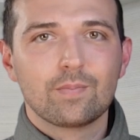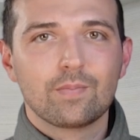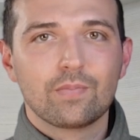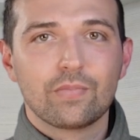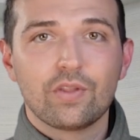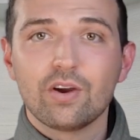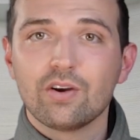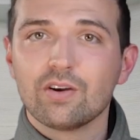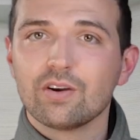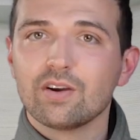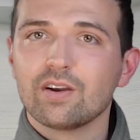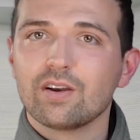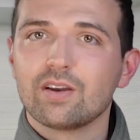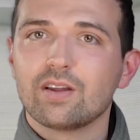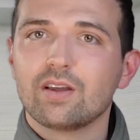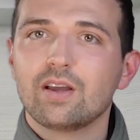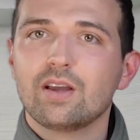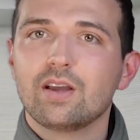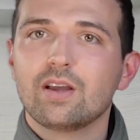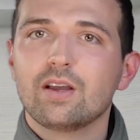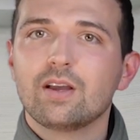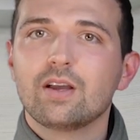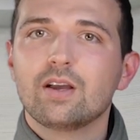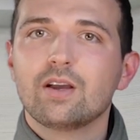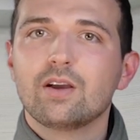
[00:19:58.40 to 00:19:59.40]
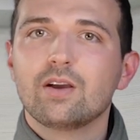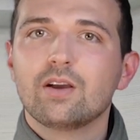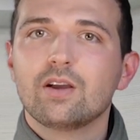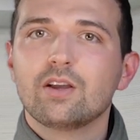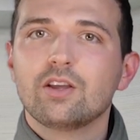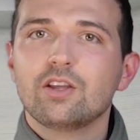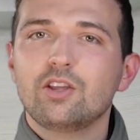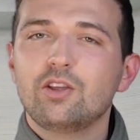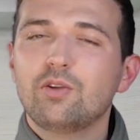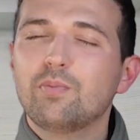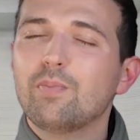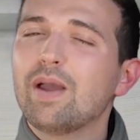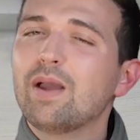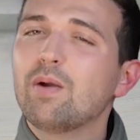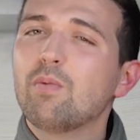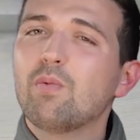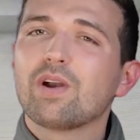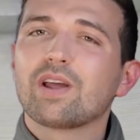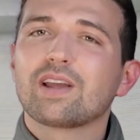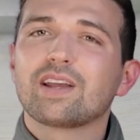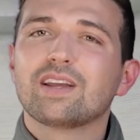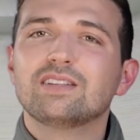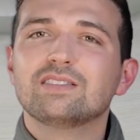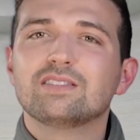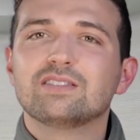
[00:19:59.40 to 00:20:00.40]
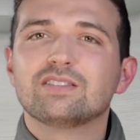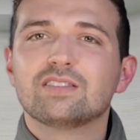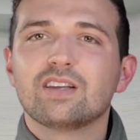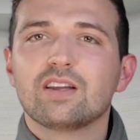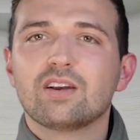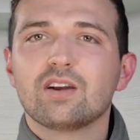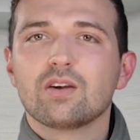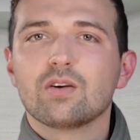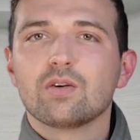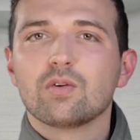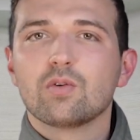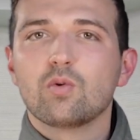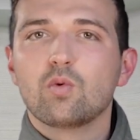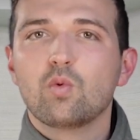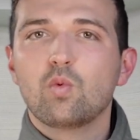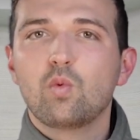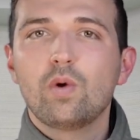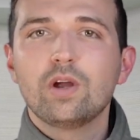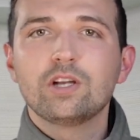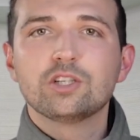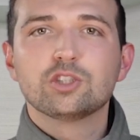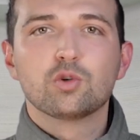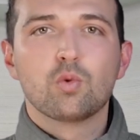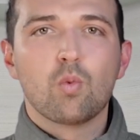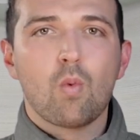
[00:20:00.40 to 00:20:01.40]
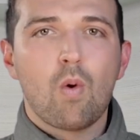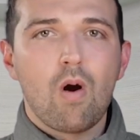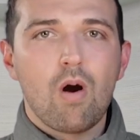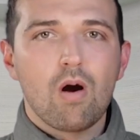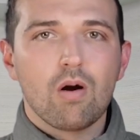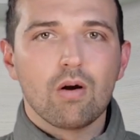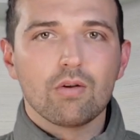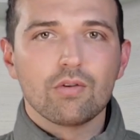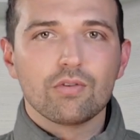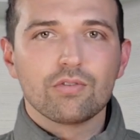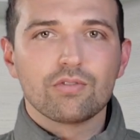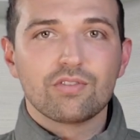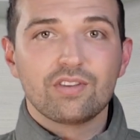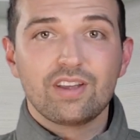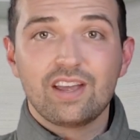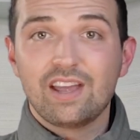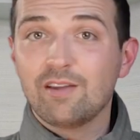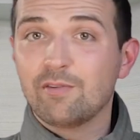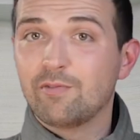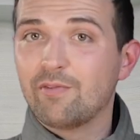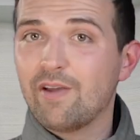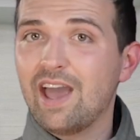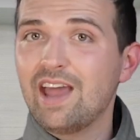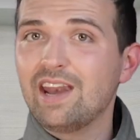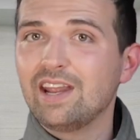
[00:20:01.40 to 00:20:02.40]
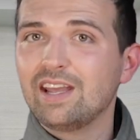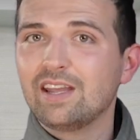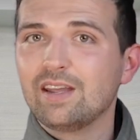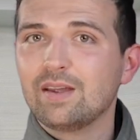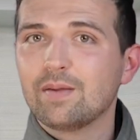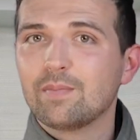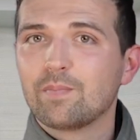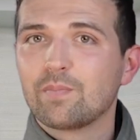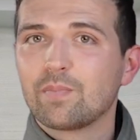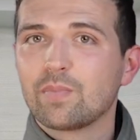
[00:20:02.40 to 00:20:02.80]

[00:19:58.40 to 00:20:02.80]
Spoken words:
Third, you may want to consider which walls, if any,